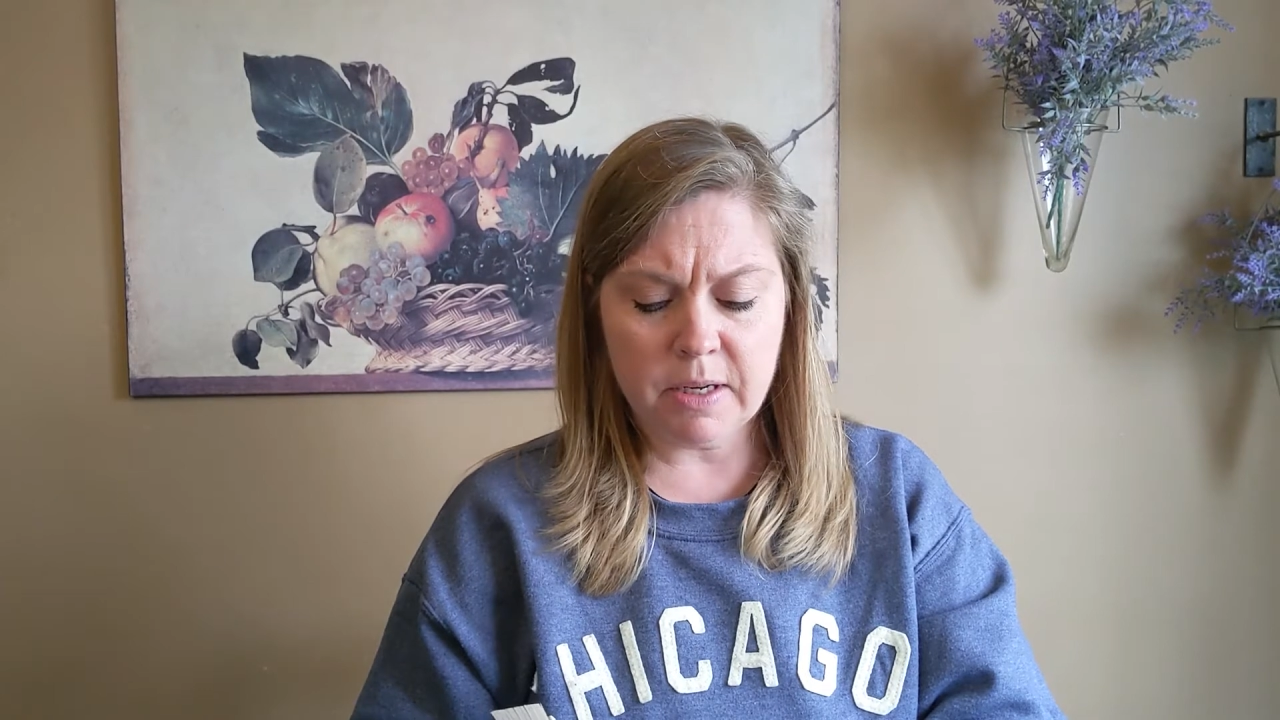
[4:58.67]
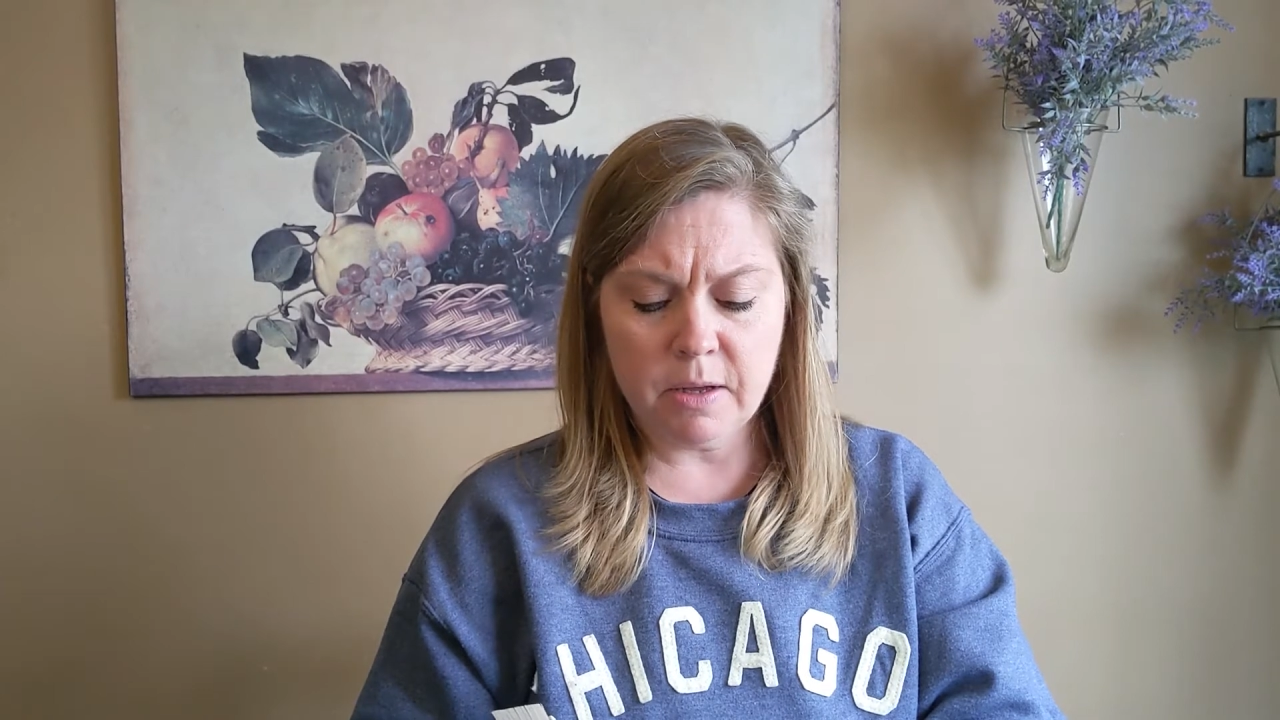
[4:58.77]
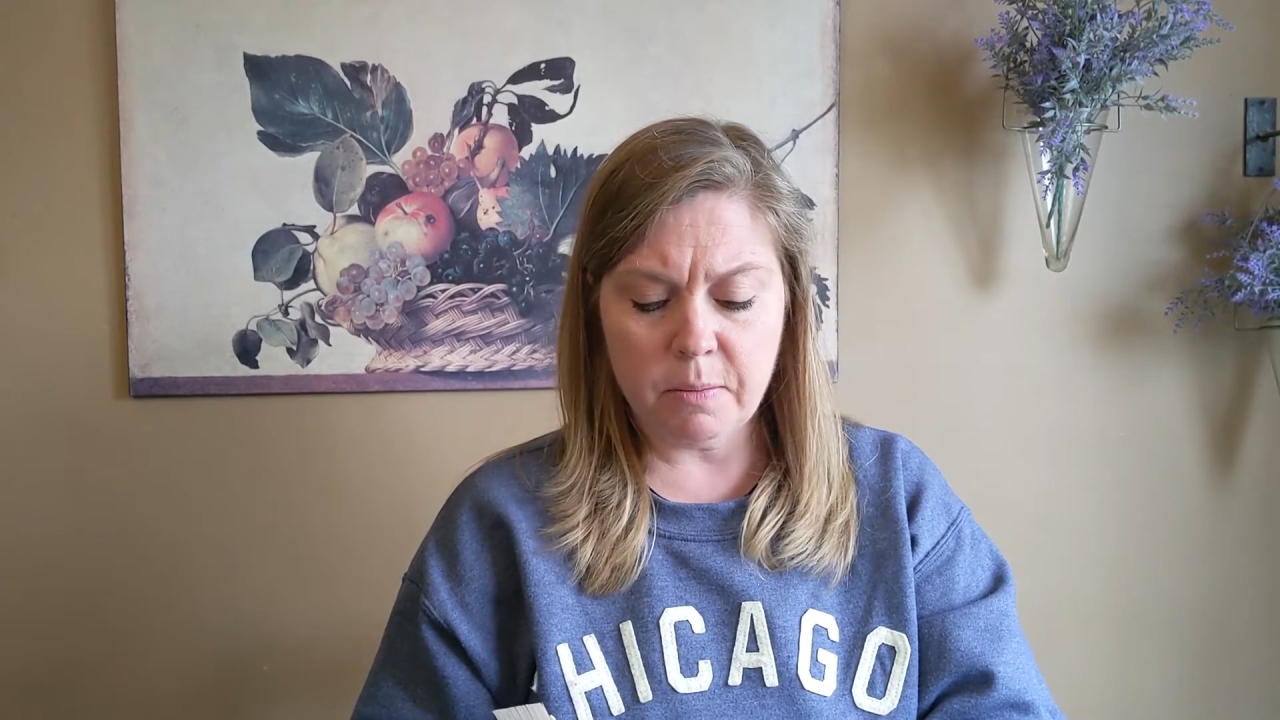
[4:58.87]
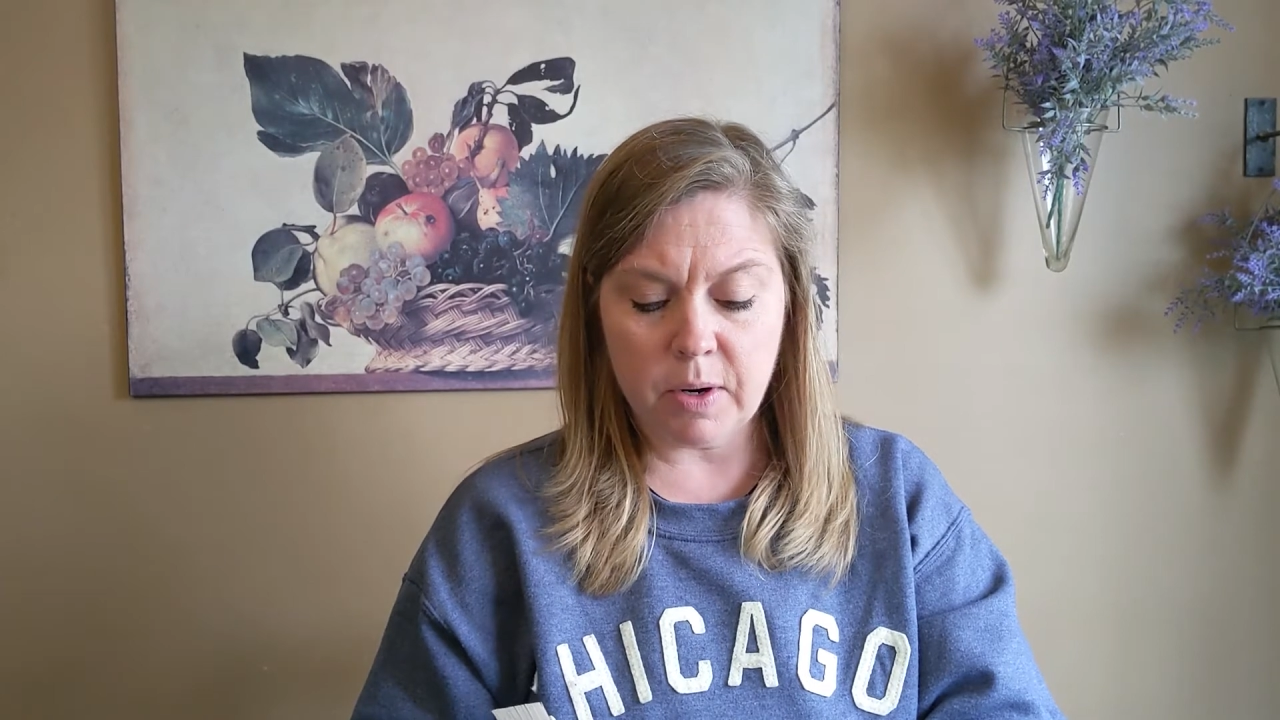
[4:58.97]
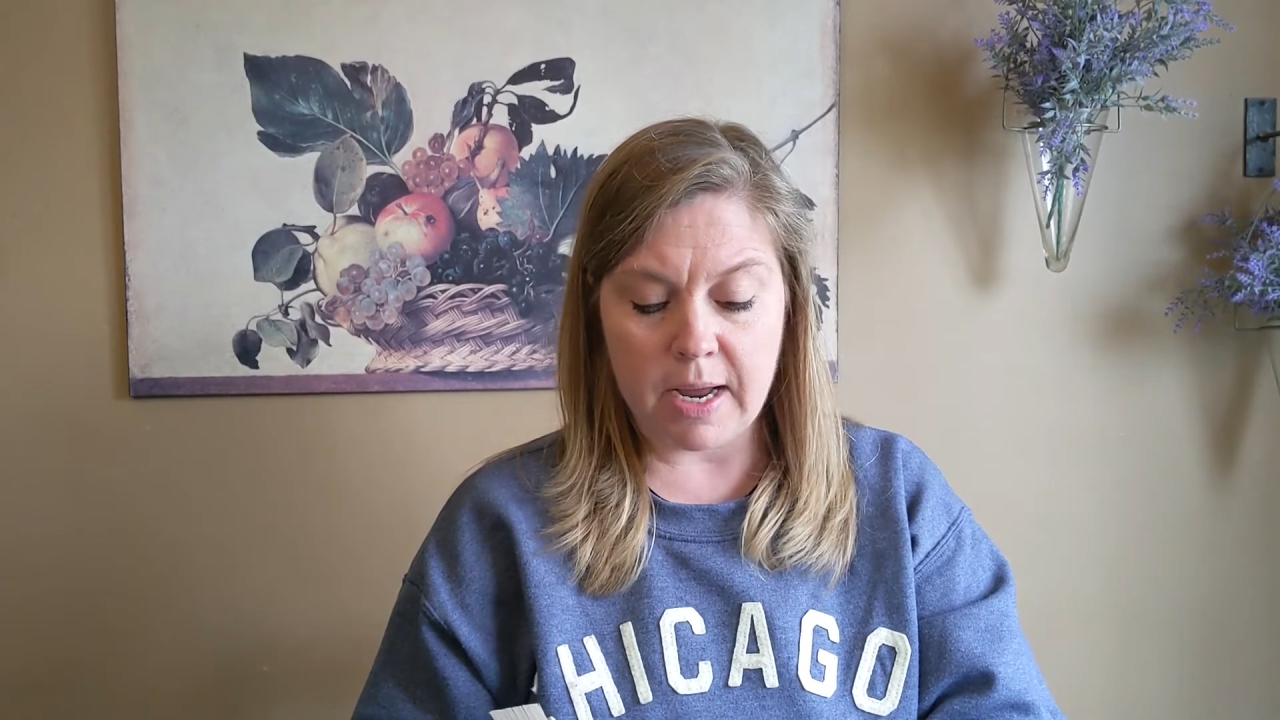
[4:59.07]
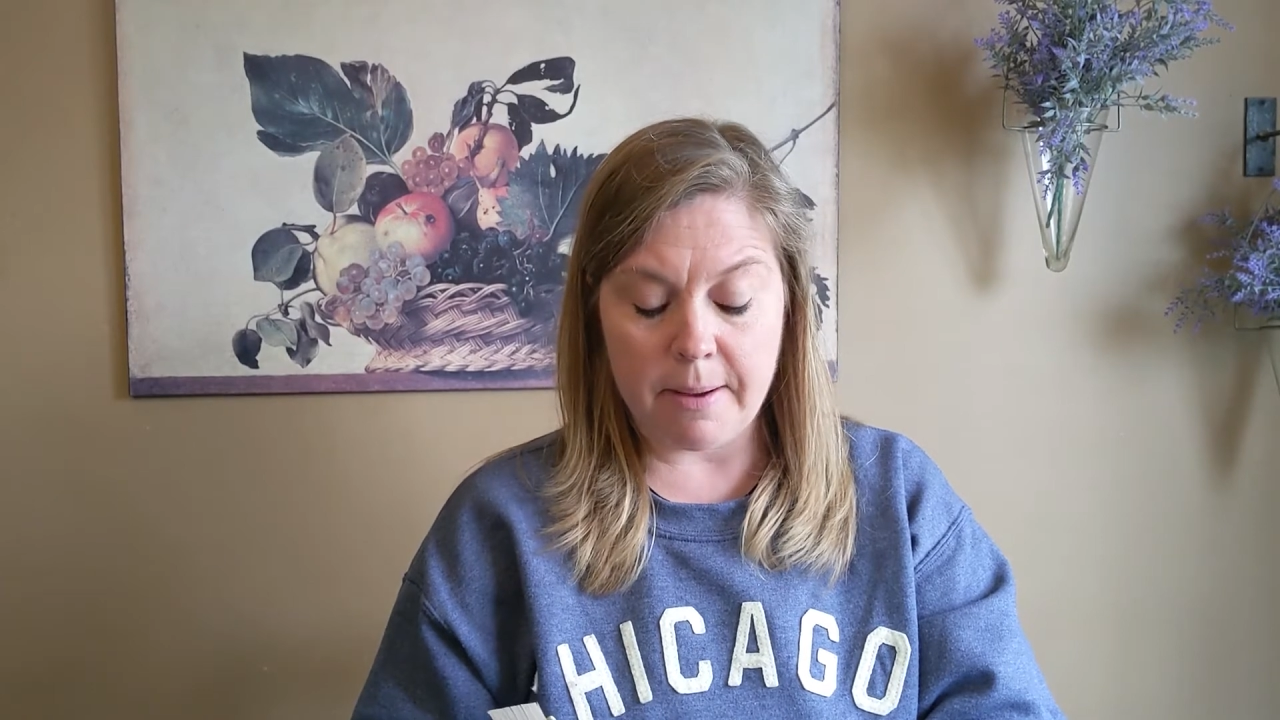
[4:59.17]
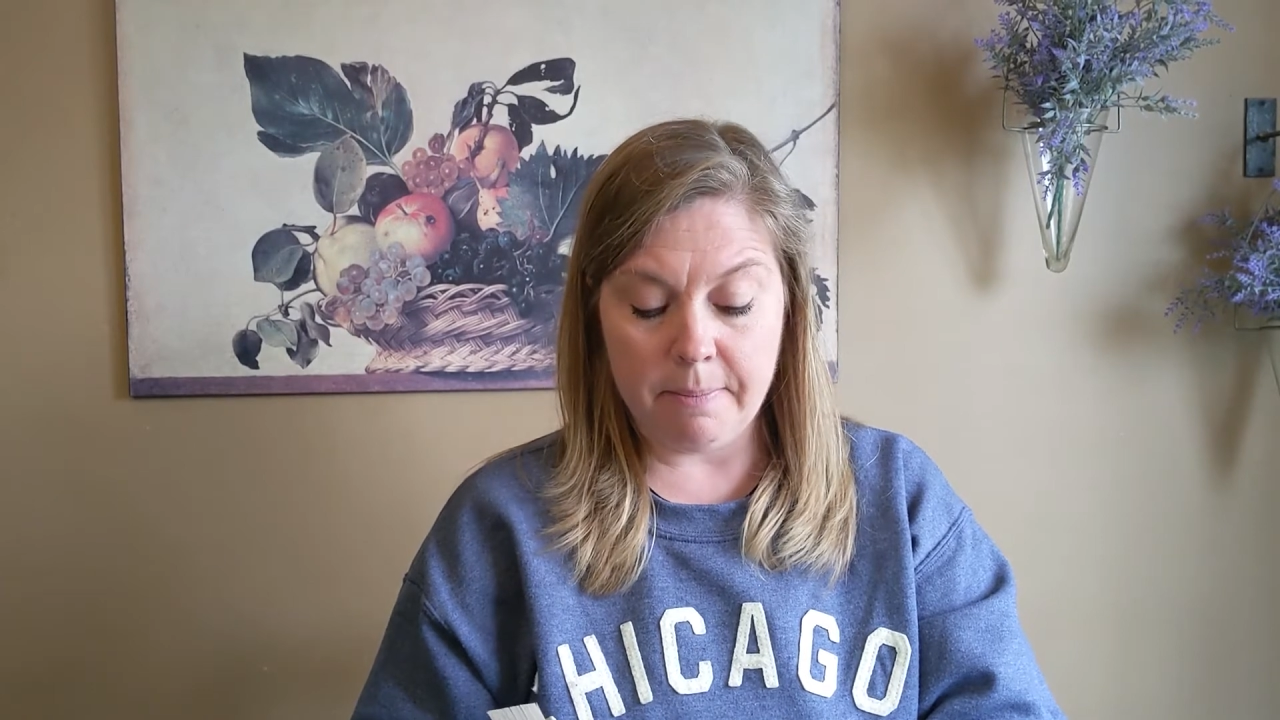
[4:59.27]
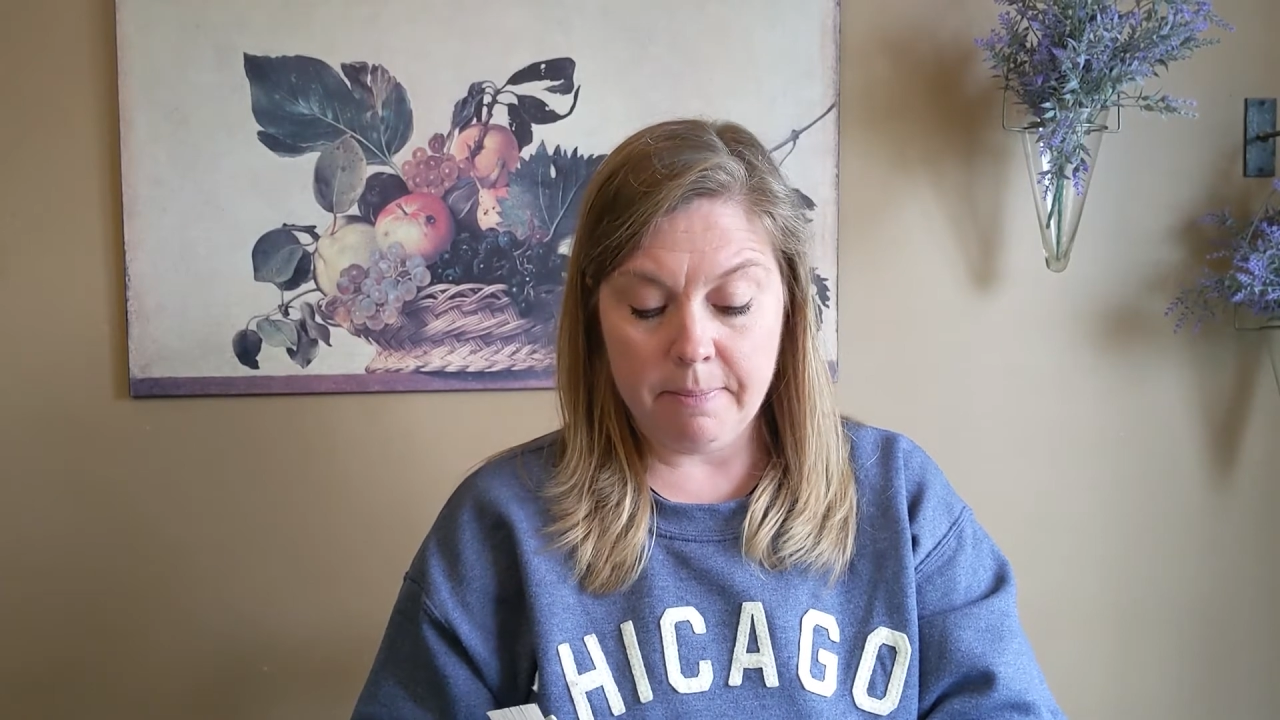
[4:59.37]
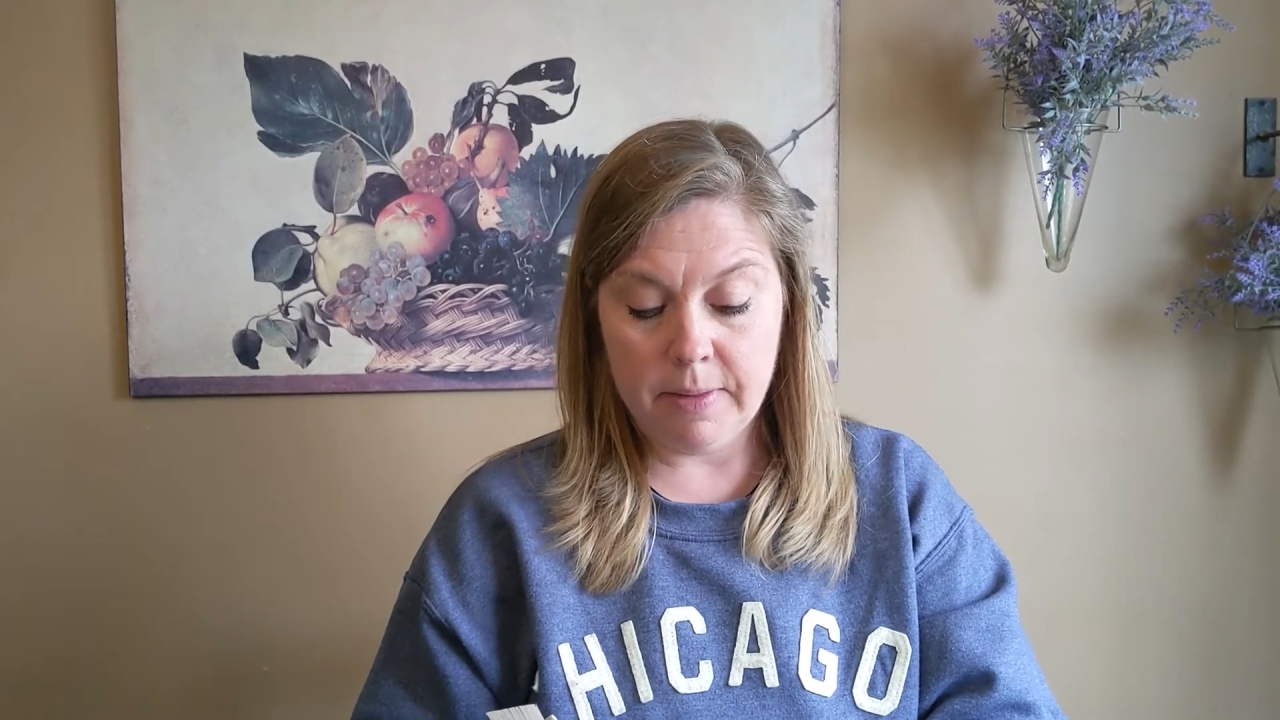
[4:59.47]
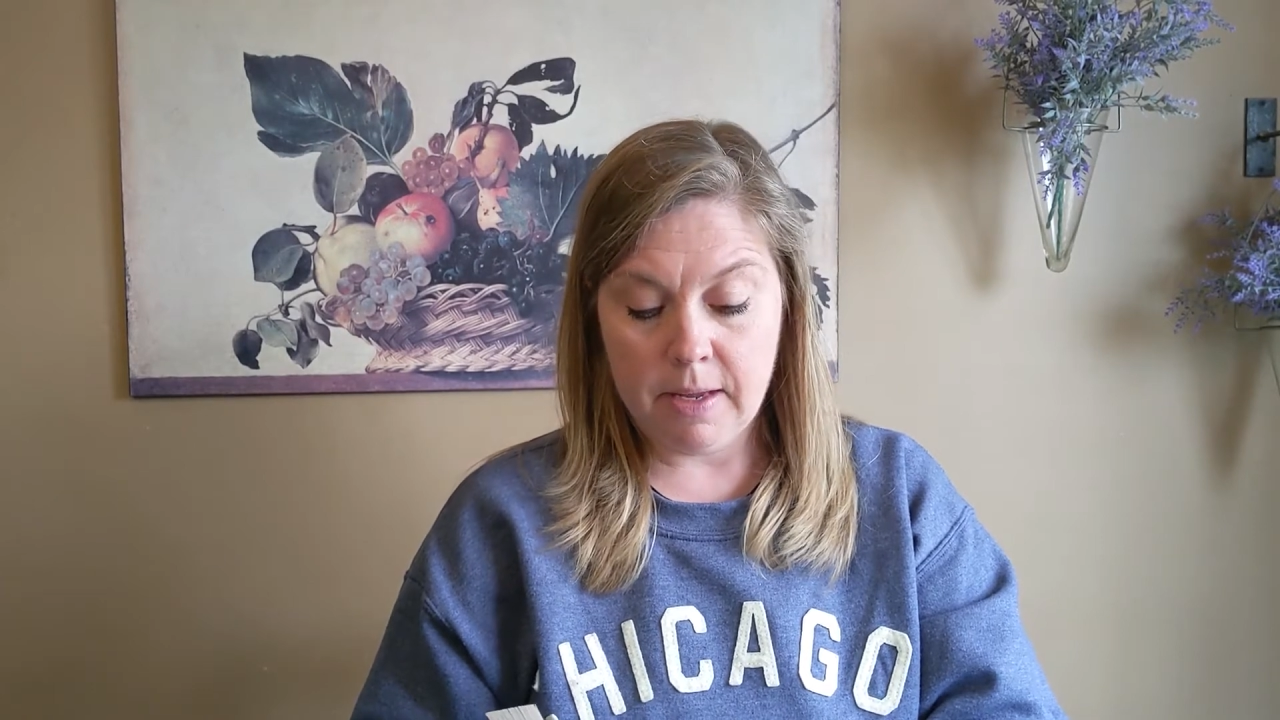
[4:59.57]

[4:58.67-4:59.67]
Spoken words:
to the brim."